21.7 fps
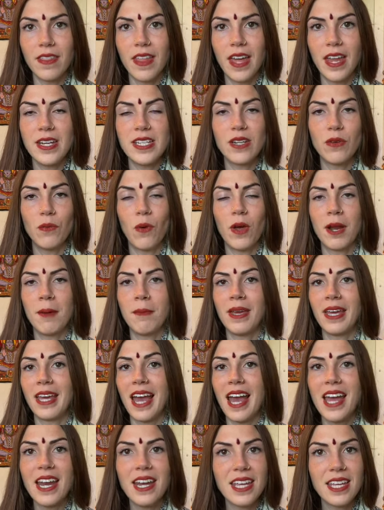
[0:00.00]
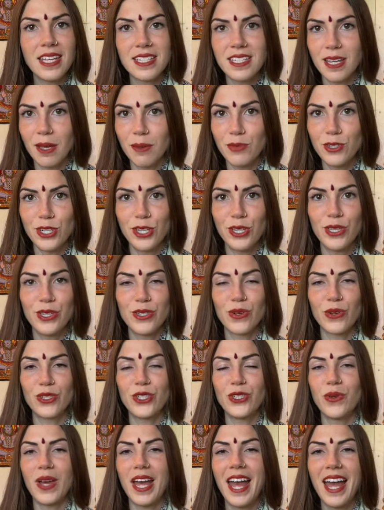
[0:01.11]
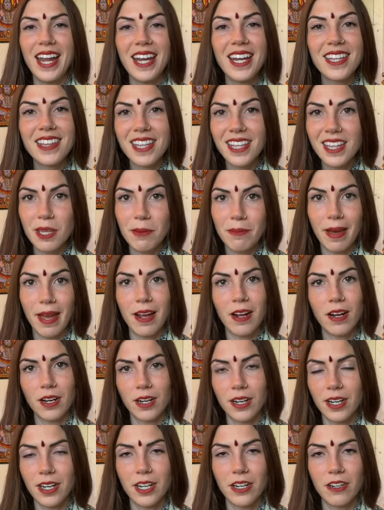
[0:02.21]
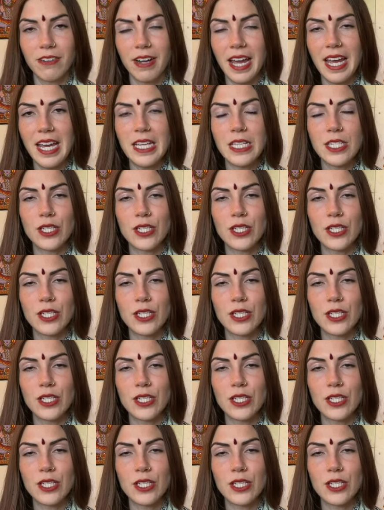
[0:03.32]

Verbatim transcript: and didn't want to make any assumptions or do anything that might hurt her, right?